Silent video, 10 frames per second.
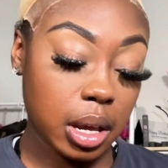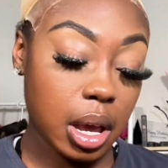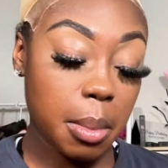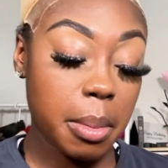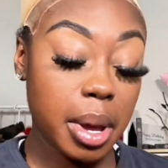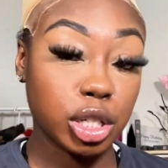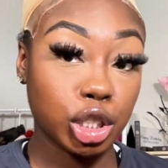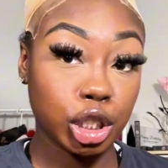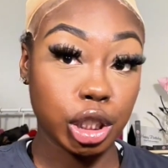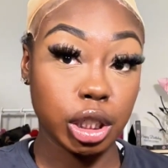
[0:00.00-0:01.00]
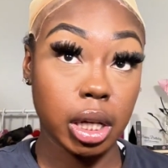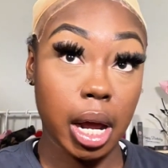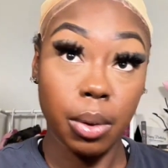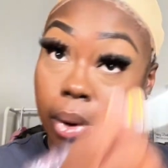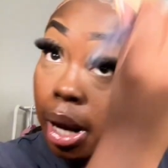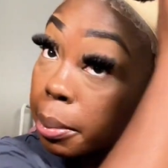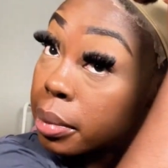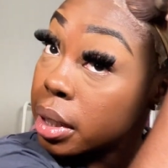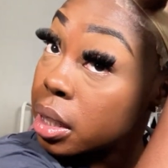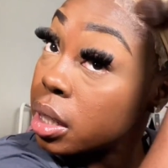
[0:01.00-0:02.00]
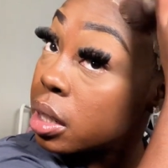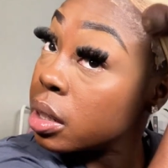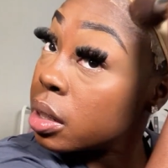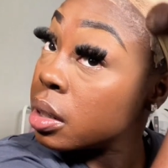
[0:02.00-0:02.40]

I'm going to make sure, like, when I blend it,